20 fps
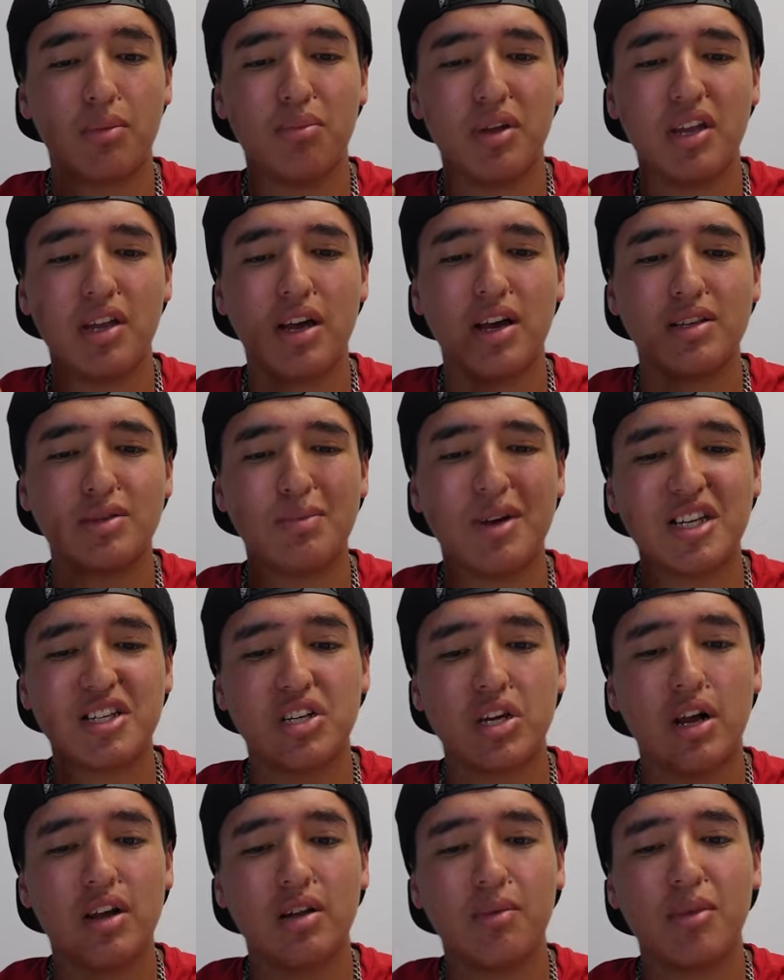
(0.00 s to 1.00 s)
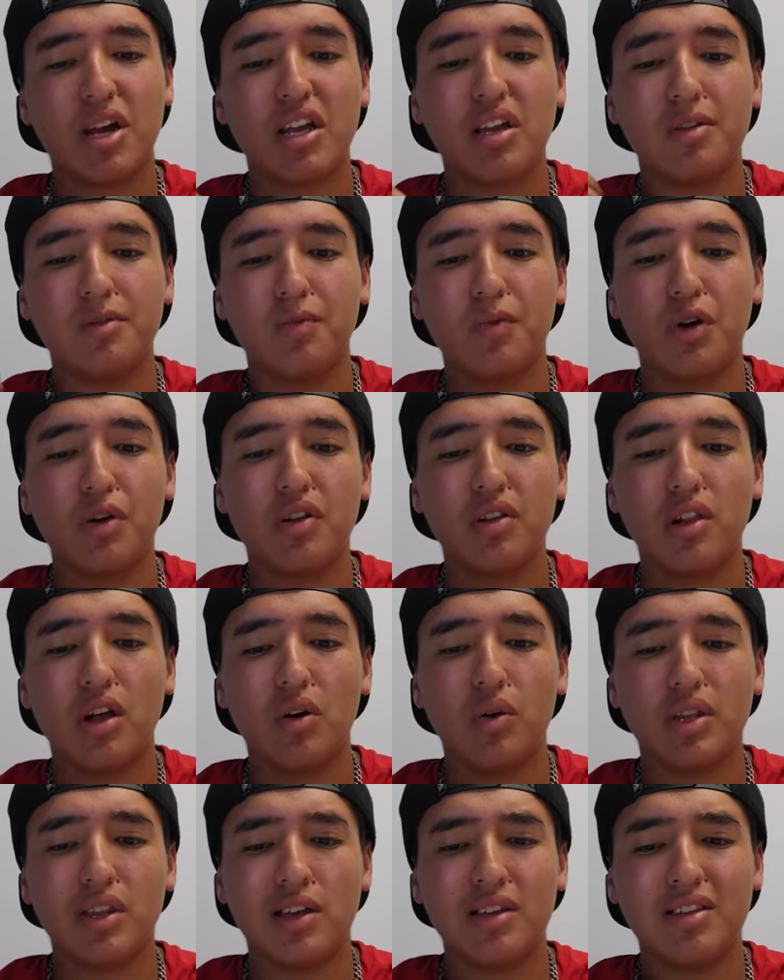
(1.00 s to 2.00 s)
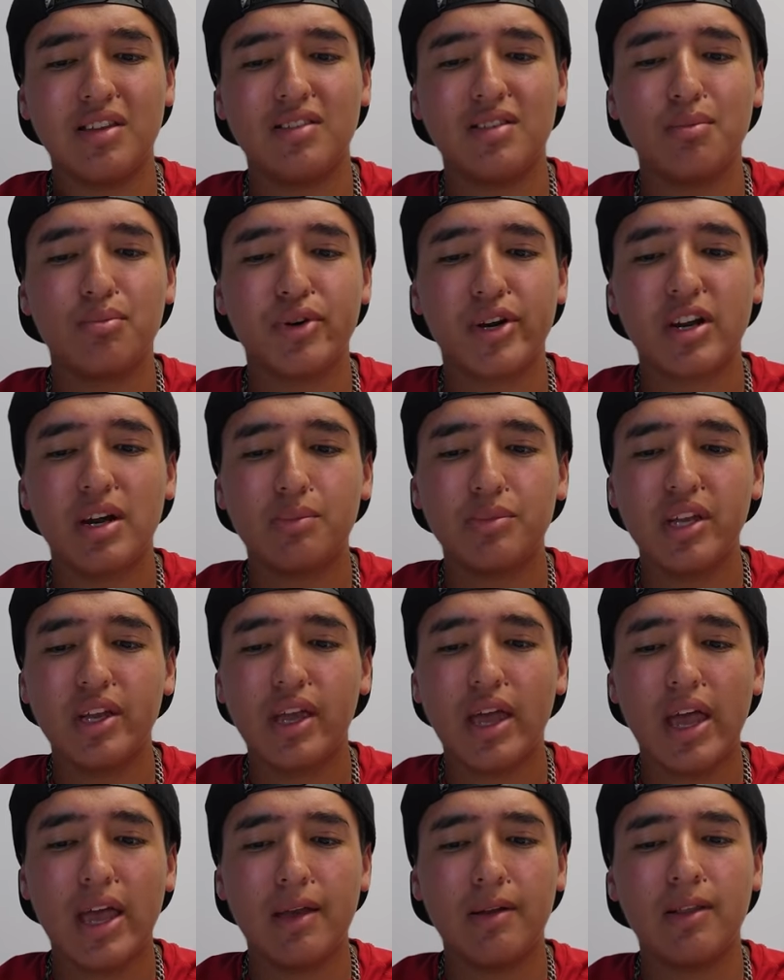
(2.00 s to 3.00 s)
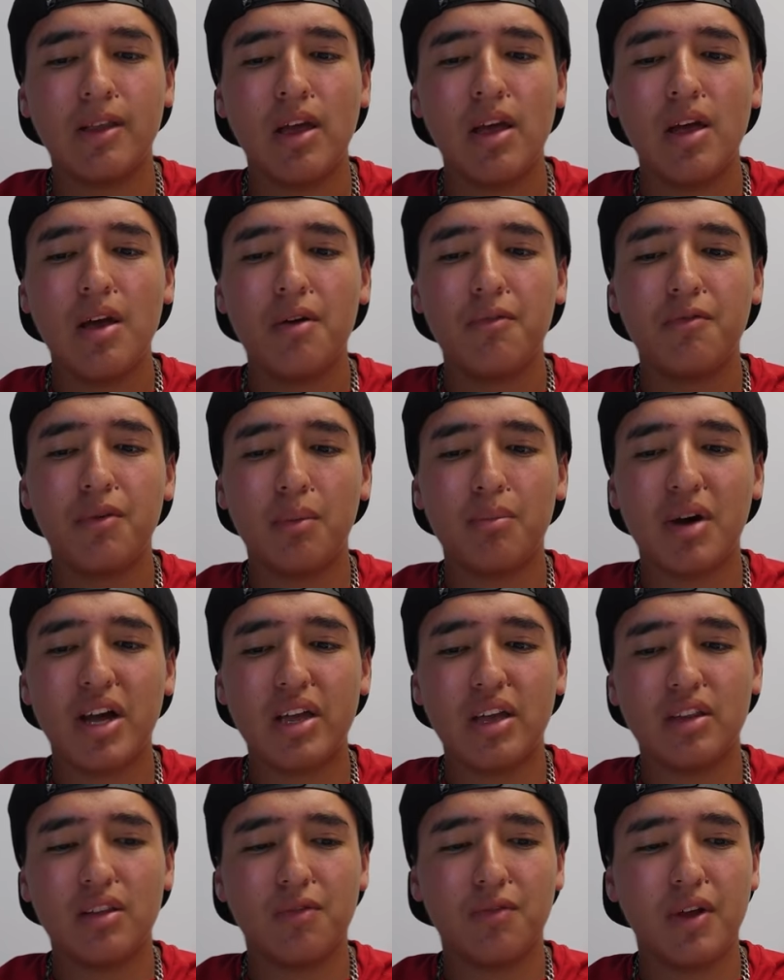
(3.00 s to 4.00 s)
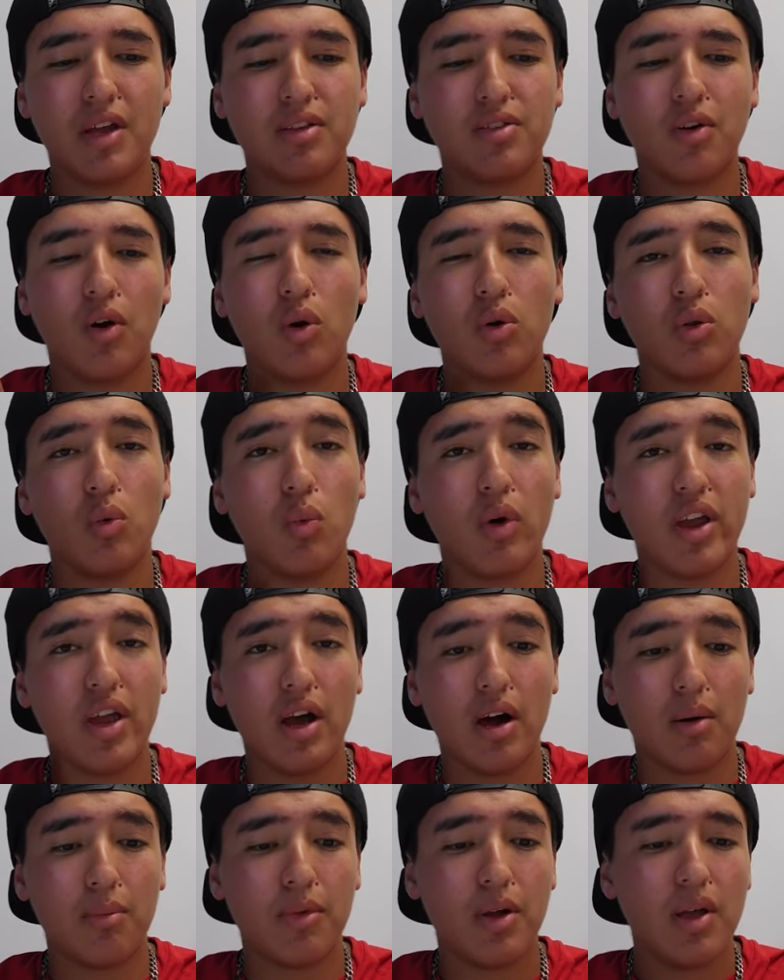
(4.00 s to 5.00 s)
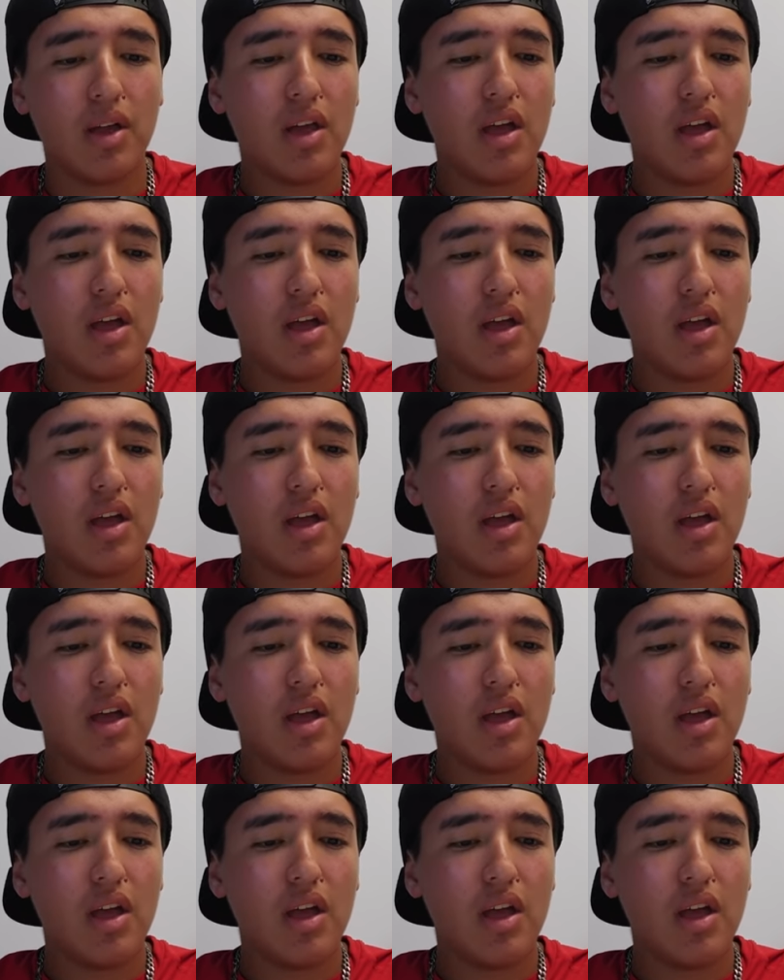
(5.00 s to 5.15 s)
because my shotgun mic is very low and I need to bring up the gain from my interface all the way up.